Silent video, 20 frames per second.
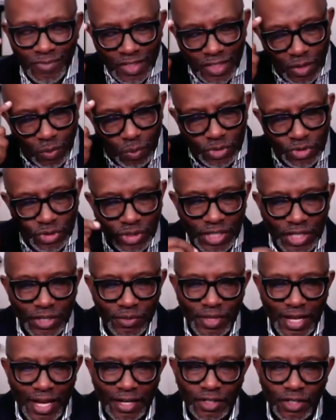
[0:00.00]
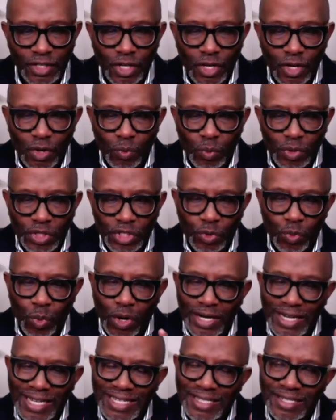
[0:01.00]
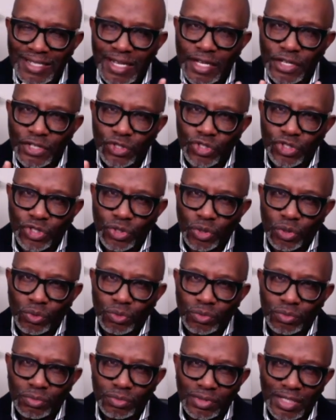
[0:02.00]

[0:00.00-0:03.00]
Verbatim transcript: I want you to hear that. When you are intentional,